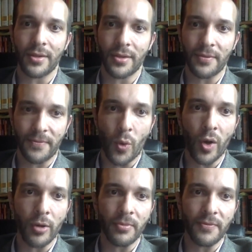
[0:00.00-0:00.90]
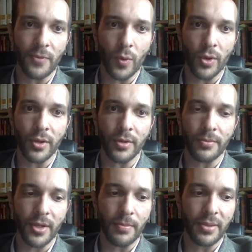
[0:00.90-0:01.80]
the, the form
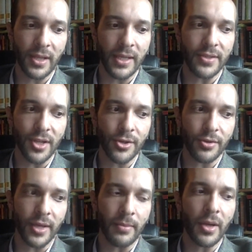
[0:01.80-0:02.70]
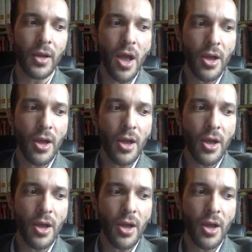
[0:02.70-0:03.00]
for complaints under them